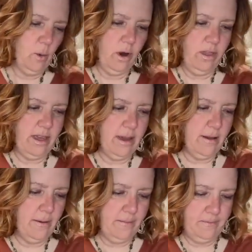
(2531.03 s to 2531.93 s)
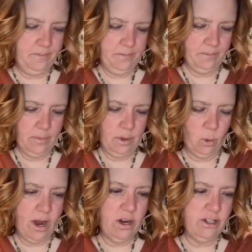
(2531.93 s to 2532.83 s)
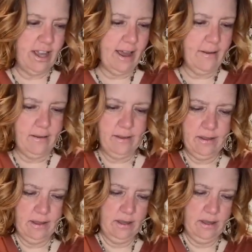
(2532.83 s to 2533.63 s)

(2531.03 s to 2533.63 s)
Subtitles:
where the wire's at.